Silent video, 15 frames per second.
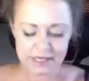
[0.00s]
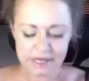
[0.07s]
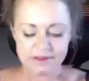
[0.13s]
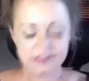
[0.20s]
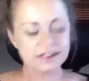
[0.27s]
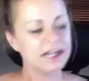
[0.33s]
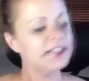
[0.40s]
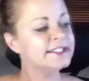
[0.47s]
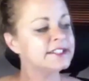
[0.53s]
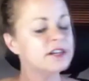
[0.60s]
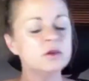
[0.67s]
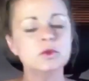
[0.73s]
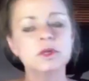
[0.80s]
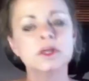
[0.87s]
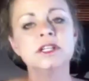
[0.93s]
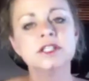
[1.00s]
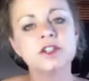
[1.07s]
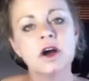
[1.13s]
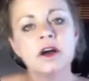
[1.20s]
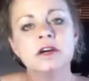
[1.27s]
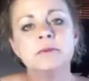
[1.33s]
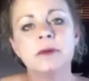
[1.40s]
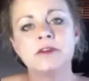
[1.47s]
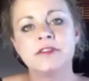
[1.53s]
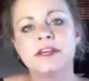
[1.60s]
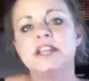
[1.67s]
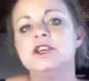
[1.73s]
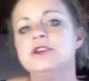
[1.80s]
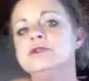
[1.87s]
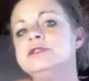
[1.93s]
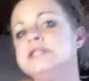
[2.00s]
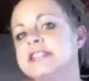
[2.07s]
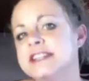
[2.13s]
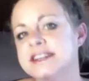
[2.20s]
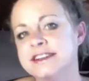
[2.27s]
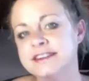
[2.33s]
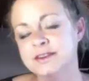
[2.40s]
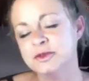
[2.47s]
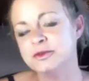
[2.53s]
The last song we're going to talk about that you did,